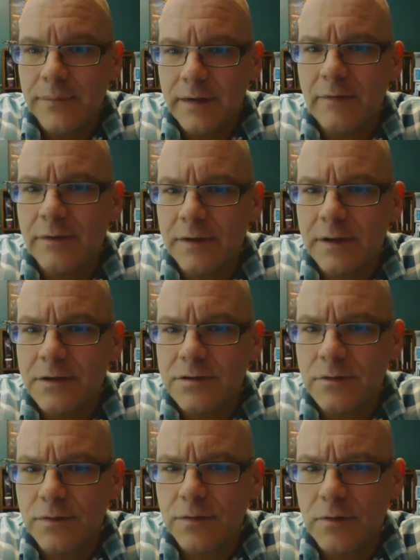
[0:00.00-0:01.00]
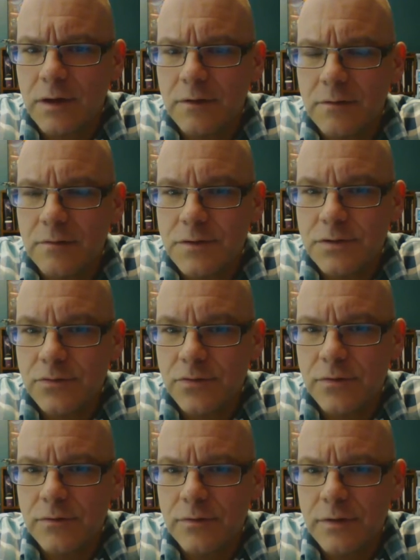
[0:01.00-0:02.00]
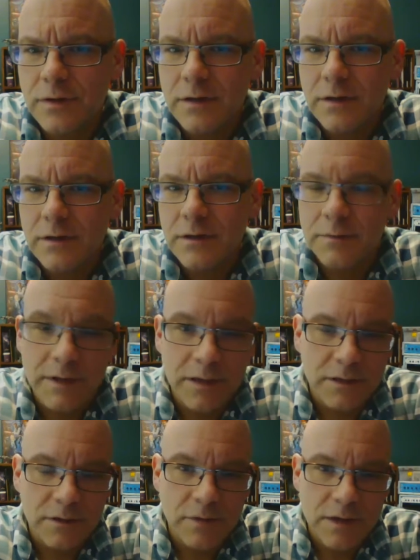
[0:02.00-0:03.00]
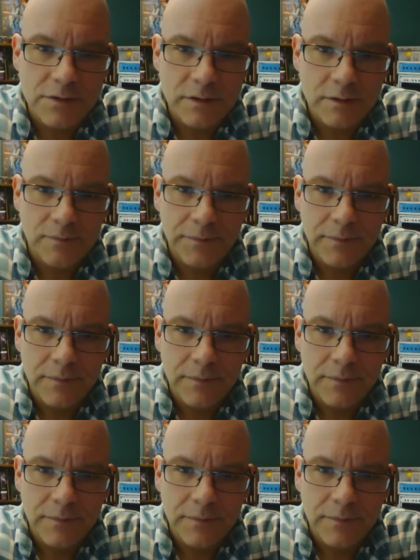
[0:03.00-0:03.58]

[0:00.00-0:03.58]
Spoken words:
Everything that you thought was true, you're beginning to question.